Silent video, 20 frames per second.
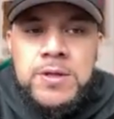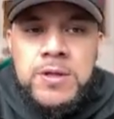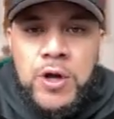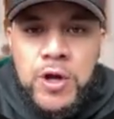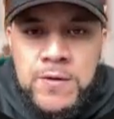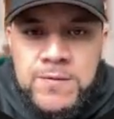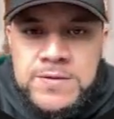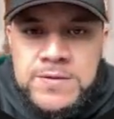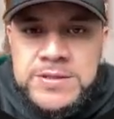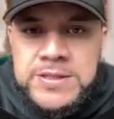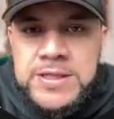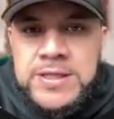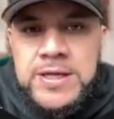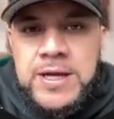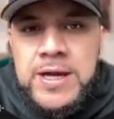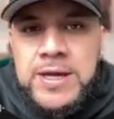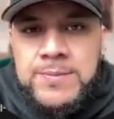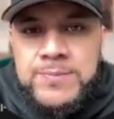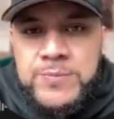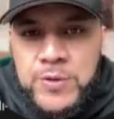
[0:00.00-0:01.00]
Now, obviously,
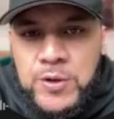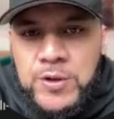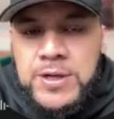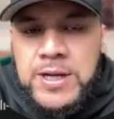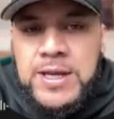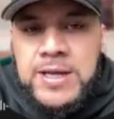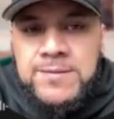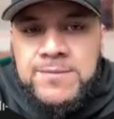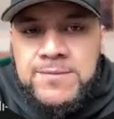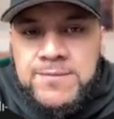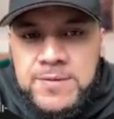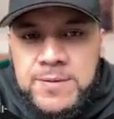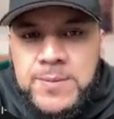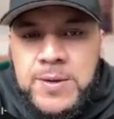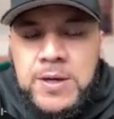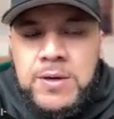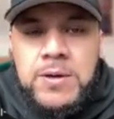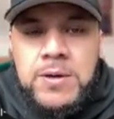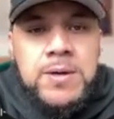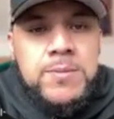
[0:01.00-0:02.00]
I am not a
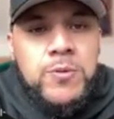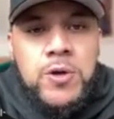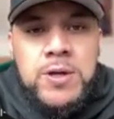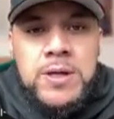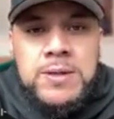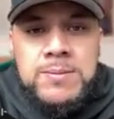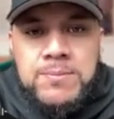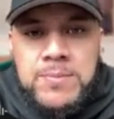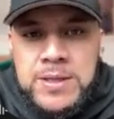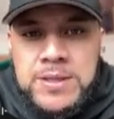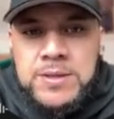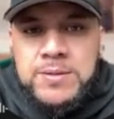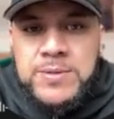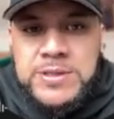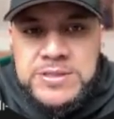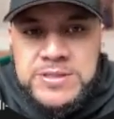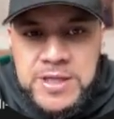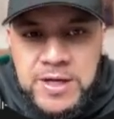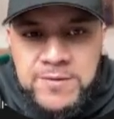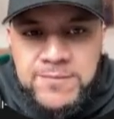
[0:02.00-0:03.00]
female, I'm not a mother
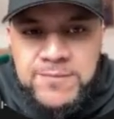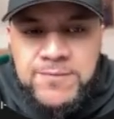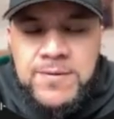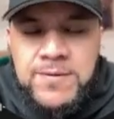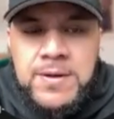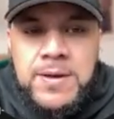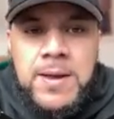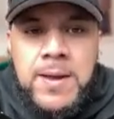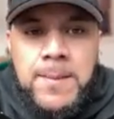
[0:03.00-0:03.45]
myself,